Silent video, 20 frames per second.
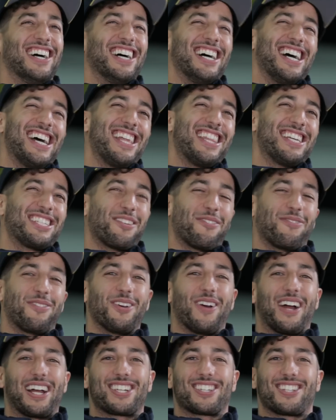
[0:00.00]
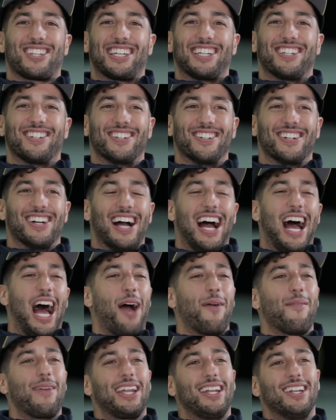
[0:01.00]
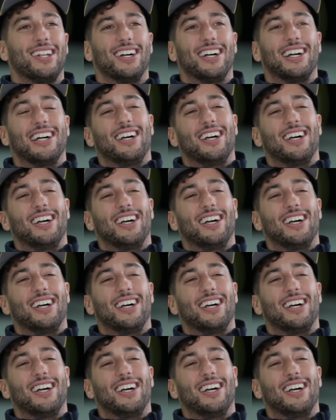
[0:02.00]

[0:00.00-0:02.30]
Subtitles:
There's a few actually who, I mean,